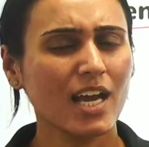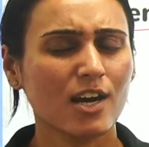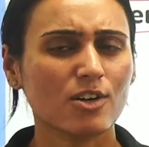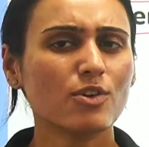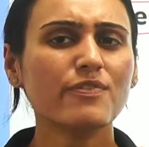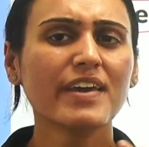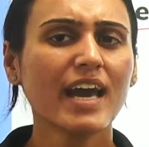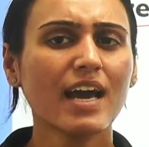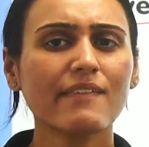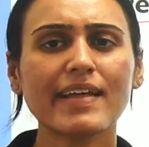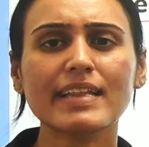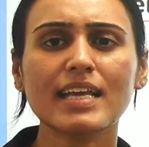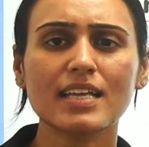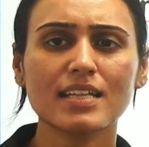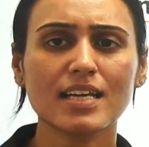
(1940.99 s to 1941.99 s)
Do we have
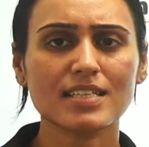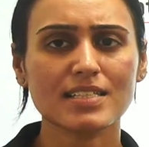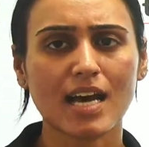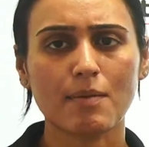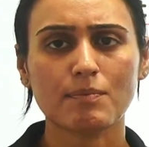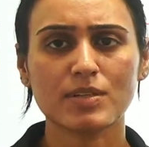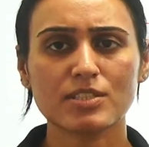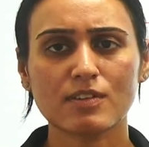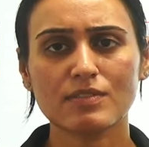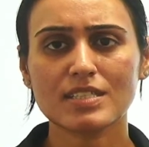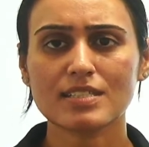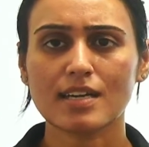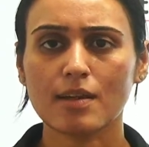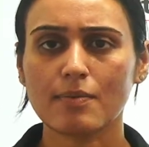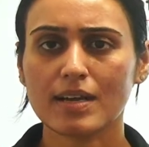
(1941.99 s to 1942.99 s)
any other examples of the
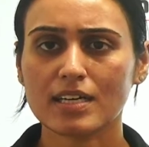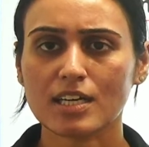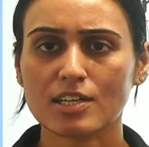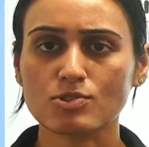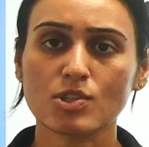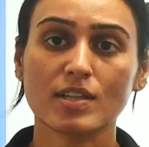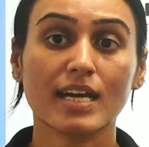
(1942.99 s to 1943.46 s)
sedimentation